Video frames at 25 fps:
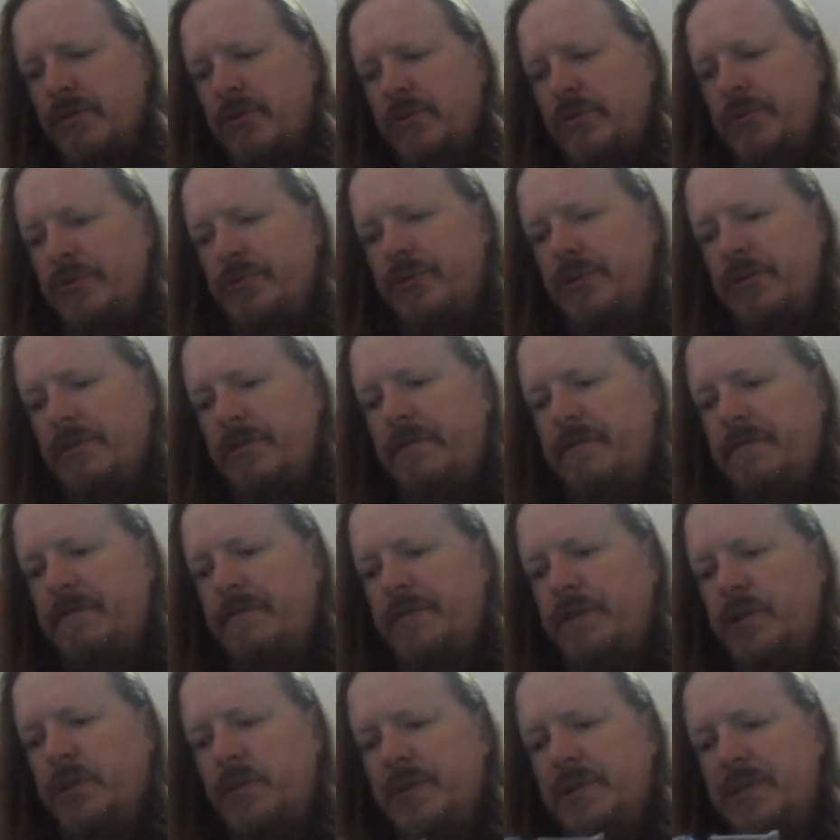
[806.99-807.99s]
good
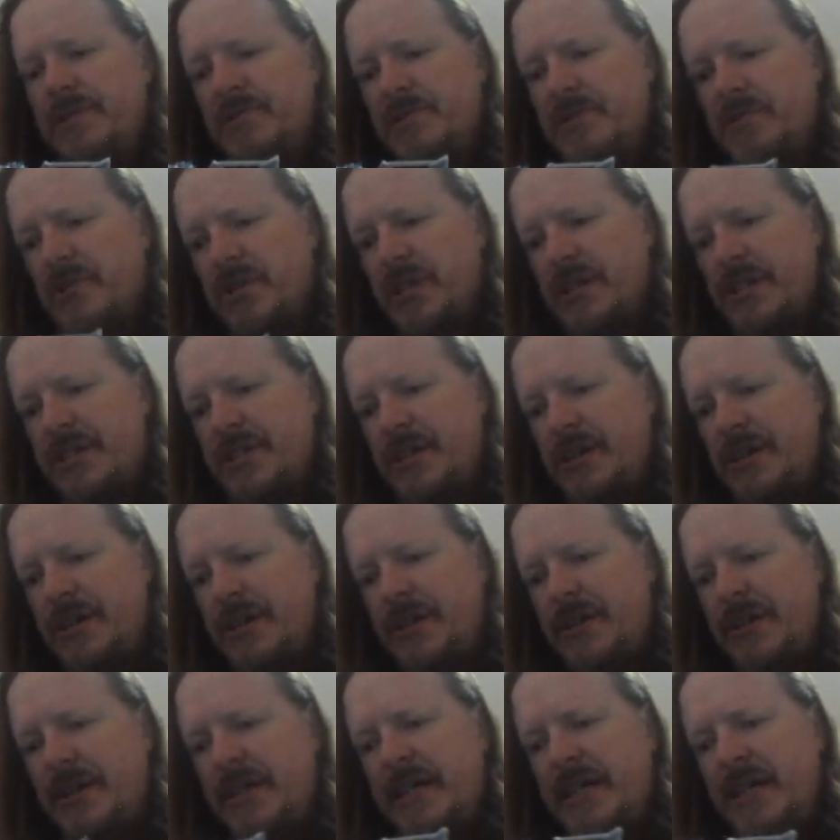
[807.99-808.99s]
viewers'
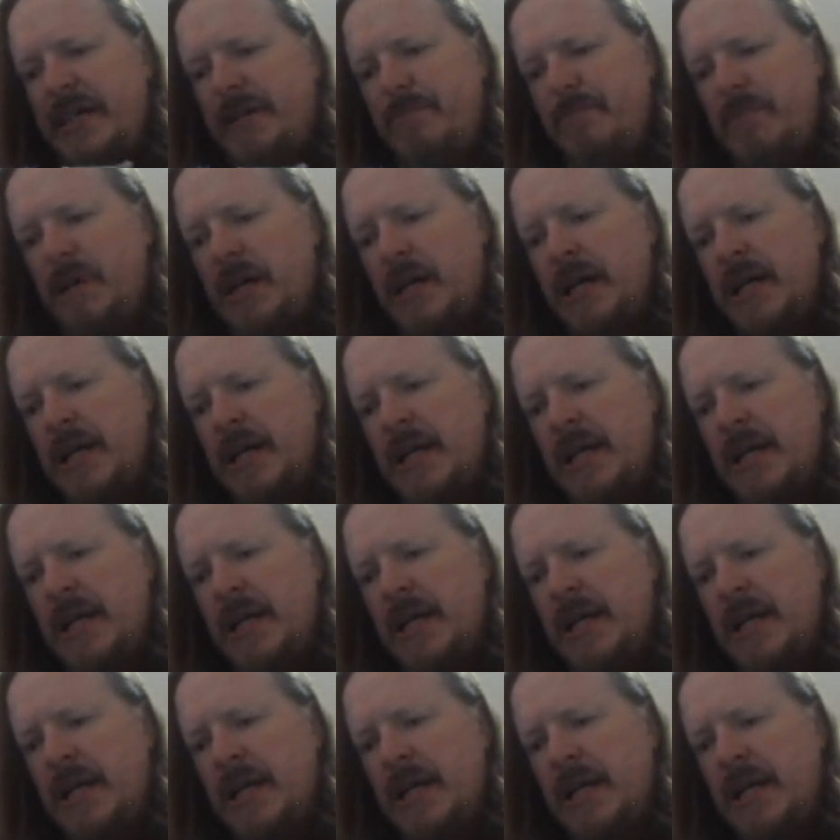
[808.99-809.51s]
time.